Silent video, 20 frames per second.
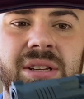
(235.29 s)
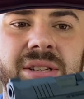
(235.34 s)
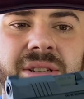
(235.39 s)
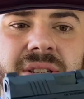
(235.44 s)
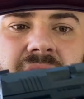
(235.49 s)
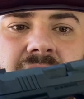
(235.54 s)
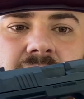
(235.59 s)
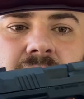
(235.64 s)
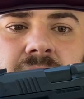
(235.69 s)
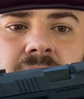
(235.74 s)

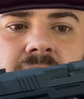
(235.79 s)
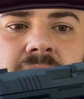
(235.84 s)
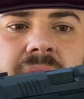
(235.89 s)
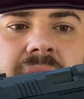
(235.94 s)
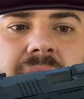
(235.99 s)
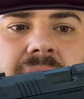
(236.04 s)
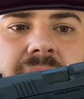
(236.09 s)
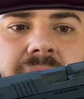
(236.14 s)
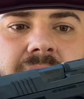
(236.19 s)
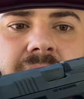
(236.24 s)
So
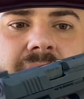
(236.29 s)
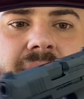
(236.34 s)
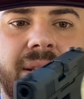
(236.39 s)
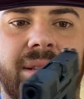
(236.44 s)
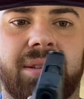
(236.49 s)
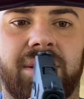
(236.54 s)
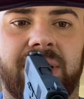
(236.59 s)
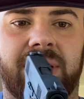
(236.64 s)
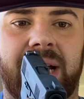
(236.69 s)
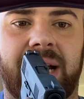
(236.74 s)

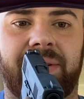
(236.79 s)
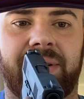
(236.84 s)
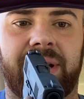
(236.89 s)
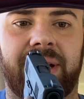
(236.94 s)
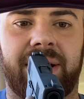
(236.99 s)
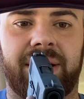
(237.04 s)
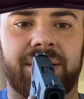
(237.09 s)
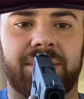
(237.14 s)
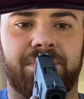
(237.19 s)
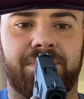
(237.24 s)
this little guy right
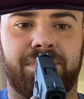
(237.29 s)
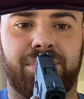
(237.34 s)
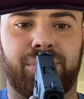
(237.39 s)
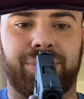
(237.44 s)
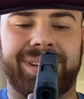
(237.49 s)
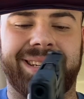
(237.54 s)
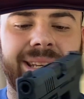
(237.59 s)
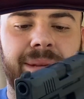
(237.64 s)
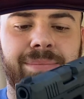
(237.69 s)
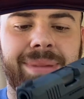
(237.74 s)
here is
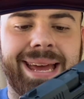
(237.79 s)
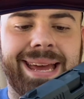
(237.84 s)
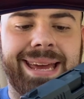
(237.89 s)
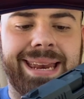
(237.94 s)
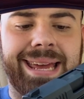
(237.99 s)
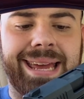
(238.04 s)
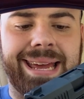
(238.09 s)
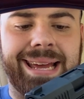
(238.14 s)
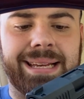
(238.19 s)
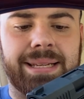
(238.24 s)
pretty
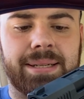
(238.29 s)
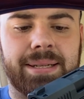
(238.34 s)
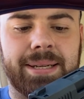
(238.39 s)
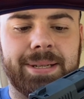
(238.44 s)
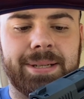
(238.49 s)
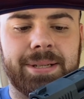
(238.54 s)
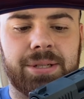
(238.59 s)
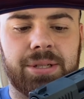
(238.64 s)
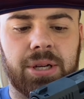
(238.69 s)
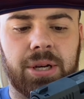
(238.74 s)

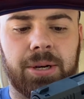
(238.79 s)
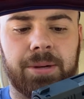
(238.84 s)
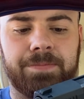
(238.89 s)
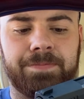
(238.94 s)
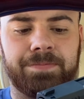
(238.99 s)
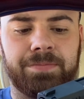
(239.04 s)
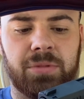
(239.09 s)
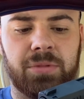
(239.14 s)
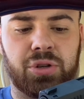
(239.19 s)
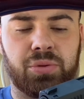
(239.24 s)
badass. So
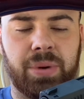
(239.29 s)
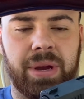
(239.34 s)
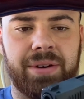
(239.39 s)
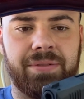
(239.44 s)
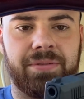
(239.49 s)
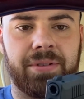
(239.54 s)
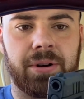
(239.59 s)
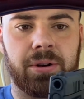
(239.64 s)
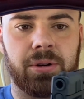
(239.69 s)
just waiting for a